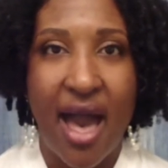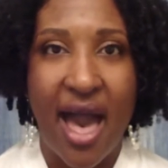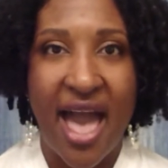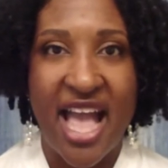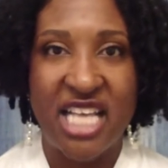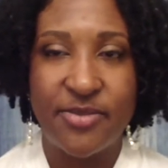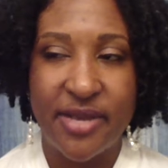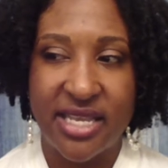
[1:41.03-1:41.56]

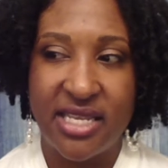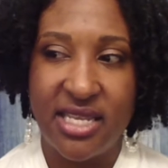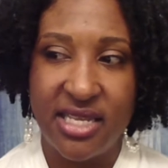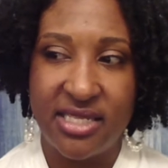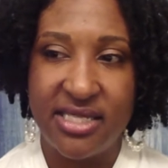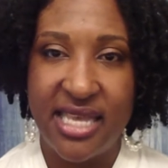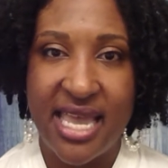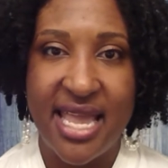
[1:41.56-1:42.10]
I expected to
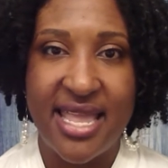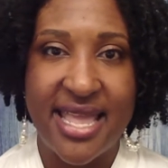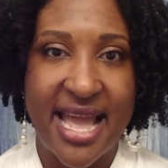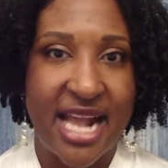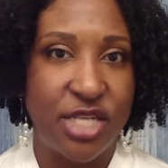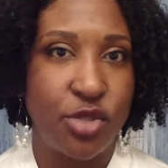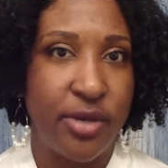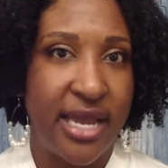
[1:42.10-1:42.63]
see
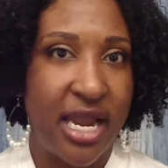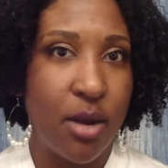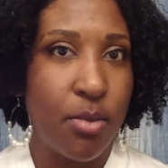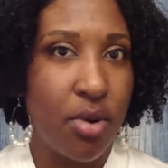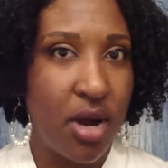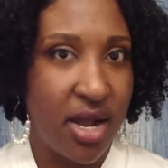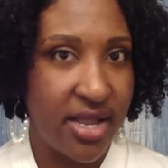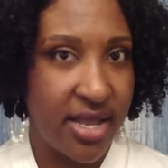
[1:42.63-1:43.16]
natural hair
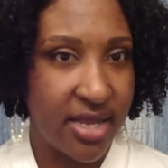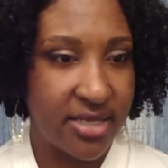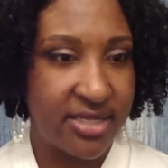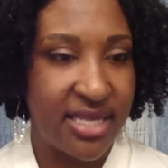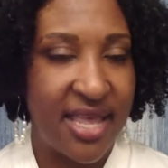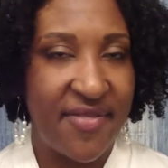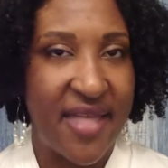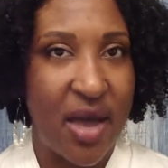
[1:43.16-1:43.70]
products,
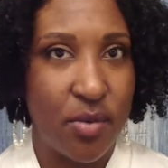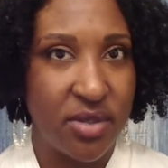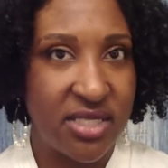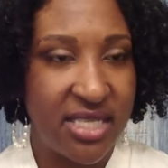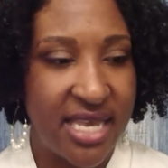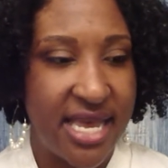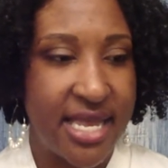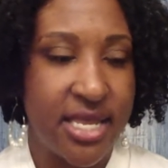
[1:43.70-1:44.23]
and that
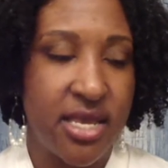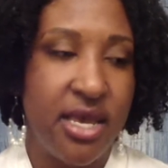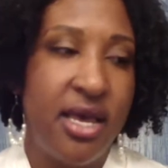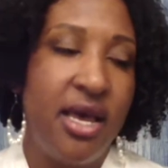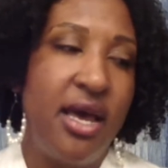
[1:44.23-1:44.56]
was it.